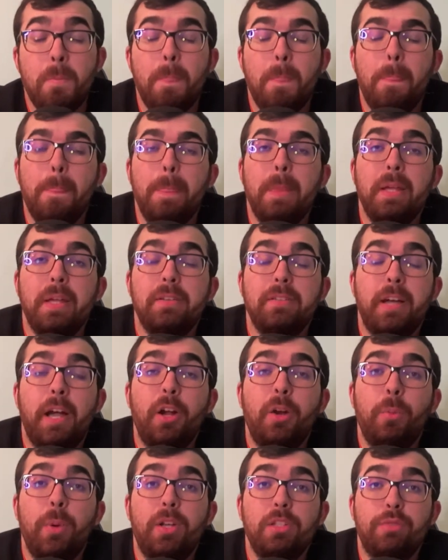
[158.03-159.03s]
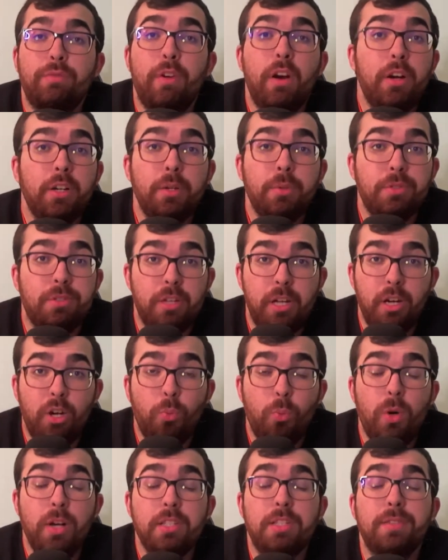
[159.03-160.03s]
the entire Wells Fargo Center
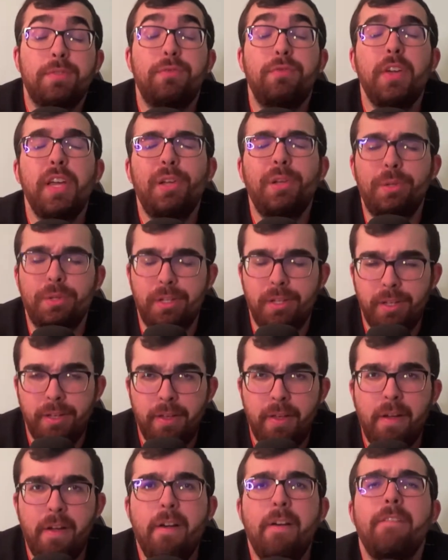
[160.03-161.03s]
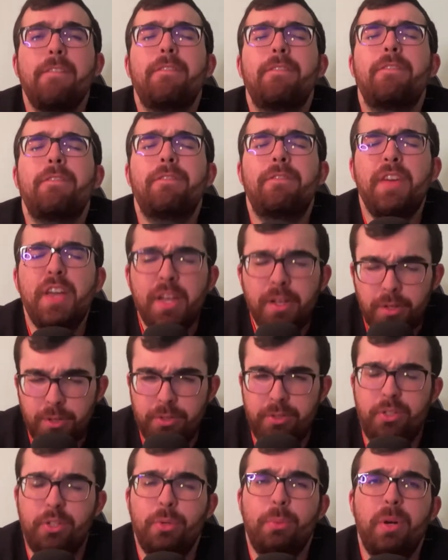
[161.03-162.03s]
was filled.
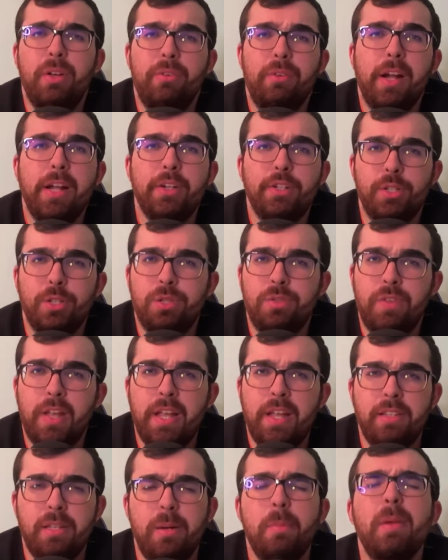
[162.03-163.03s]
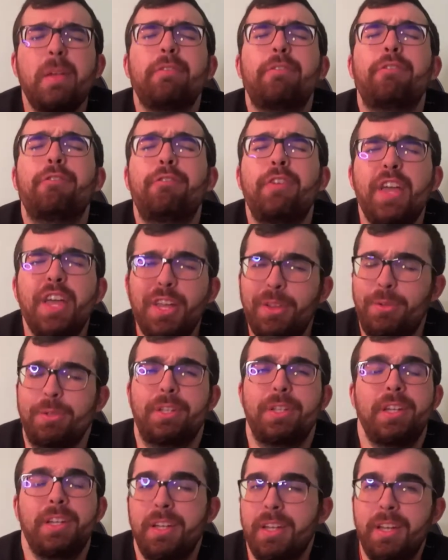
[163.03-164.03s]
Filled with Rangers fans. And I mean
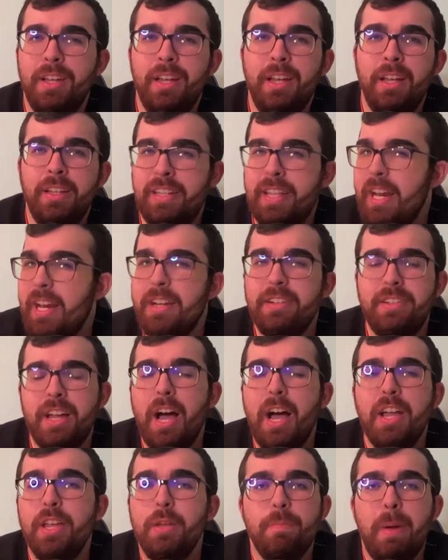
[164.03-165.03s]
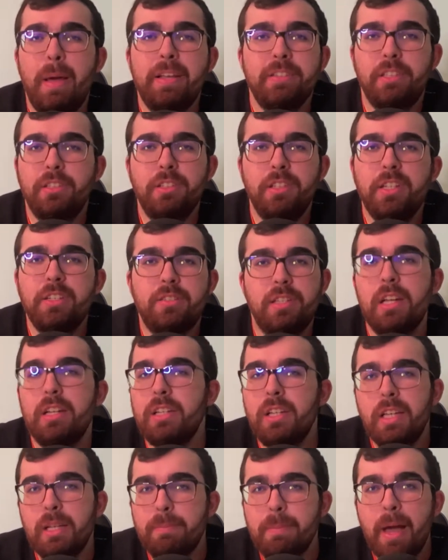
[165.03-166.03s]
filled. That entire, basically it
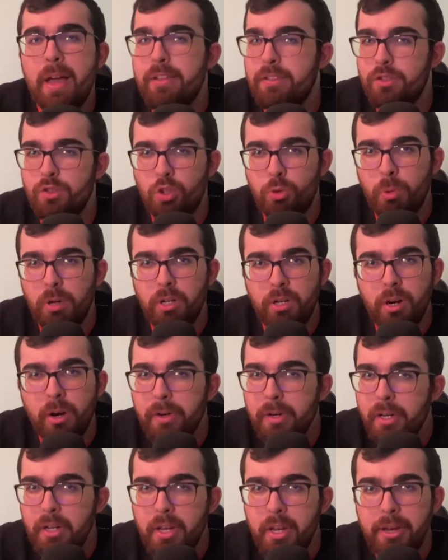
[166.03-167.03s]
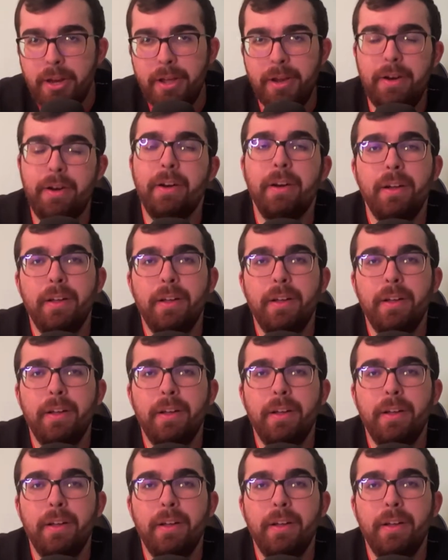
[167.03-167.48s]
sounded like Madison Square Garden in there.